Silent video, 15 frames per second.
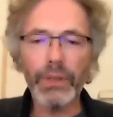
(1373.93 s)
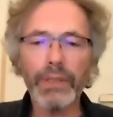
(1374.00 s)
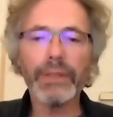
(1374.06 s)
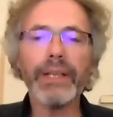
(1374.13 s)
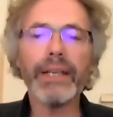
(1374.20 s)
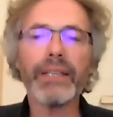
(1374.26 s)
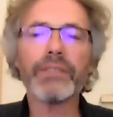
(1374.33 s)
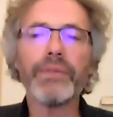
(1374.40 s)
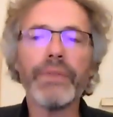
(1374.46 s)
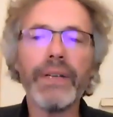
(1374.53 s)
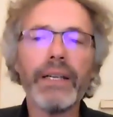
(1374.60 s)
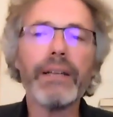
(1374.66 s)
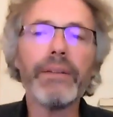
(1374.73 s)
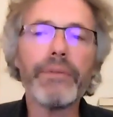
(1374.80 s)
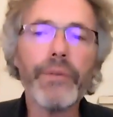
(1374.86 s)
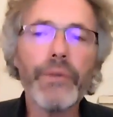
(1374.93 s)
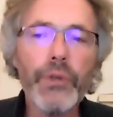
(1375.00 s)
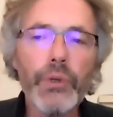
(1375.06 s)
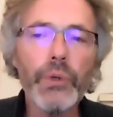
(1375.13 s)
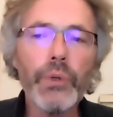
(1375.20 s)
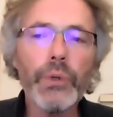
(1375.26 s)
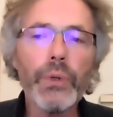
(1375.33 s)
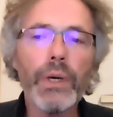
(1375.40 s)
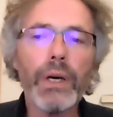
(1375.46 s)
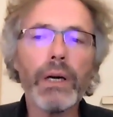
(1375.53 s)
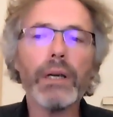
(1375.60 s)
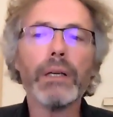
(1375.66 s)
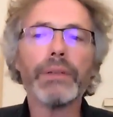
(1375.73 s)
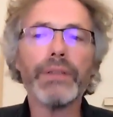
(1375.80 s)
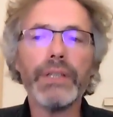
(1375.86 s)
There's very few
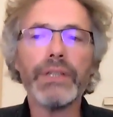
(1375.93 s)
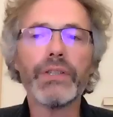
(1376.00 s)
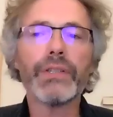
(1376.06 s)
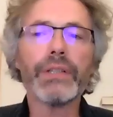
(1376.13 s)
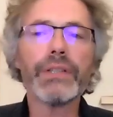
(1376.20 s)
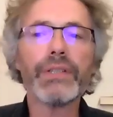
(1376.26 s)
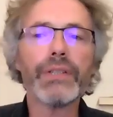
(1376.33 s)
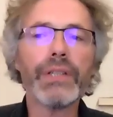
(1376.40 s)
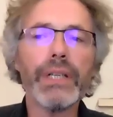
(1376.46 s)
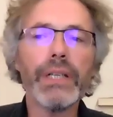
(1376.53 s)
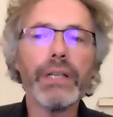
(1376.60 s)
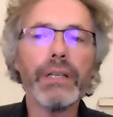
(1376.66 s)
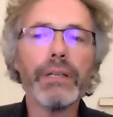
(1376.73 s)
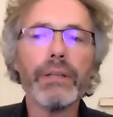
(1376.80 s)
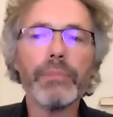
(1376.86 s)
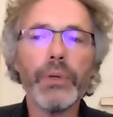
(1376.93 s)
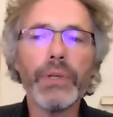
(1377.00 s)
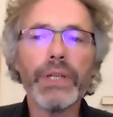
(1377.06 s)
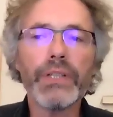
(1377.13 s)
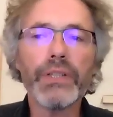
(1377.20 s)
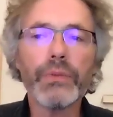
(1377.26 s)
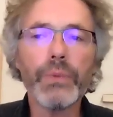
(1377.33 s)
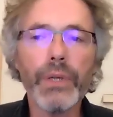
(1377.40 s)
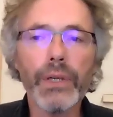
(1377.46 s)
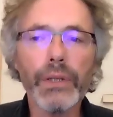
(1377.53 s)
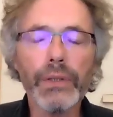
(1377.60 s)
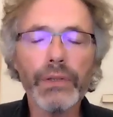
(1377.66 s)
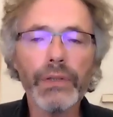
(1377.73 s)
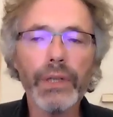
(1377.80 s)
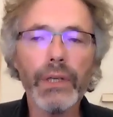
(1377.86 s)
teachers in the Buddhist world